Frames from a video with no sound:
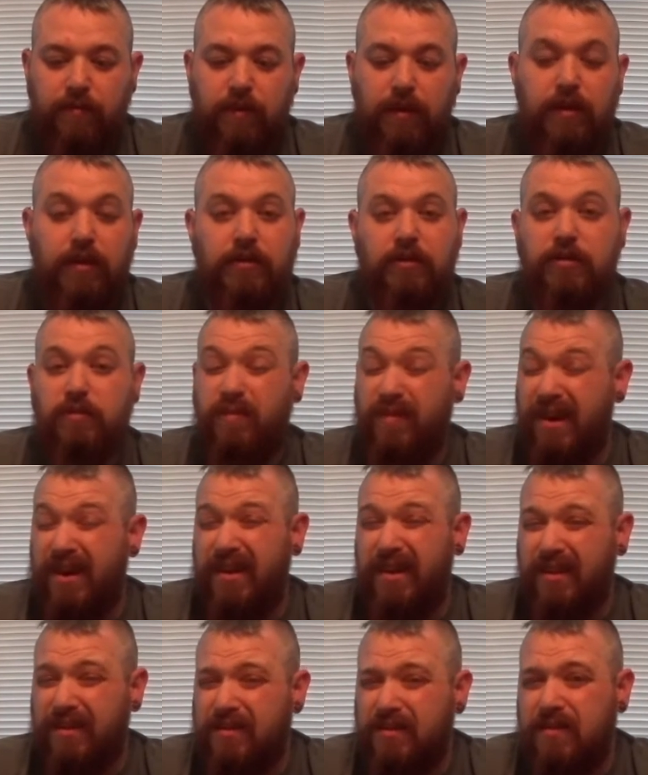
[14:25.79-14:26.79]
It lets you
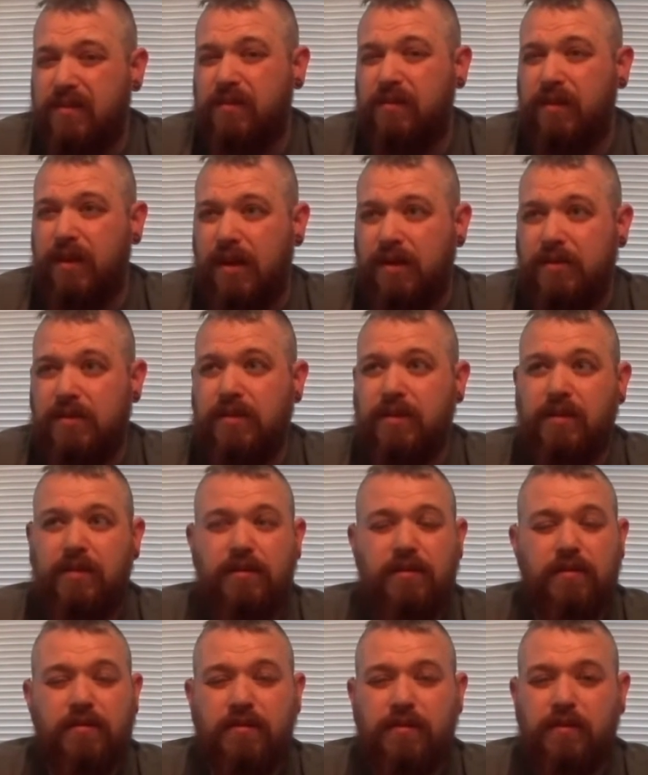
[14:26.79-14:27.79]
break in certain kinds of
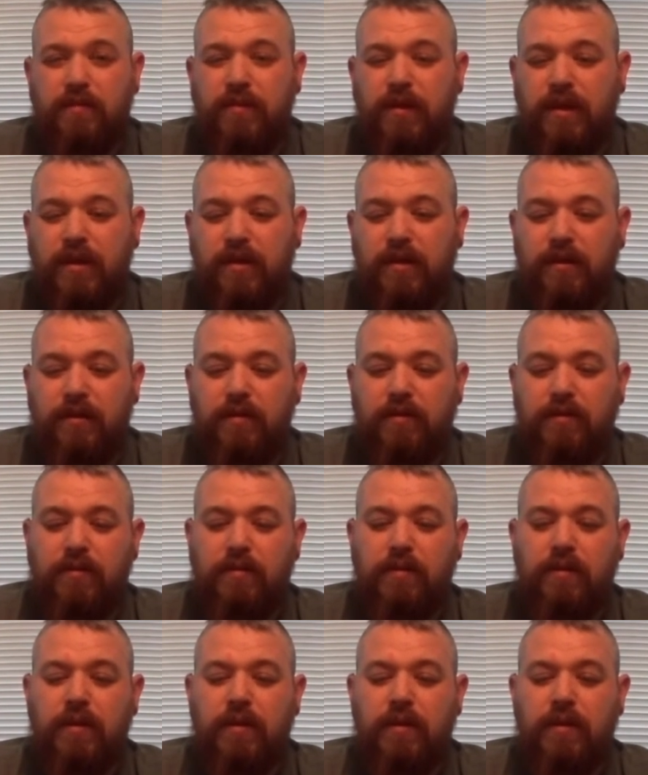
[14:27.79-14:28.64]
gear, because some kind of gear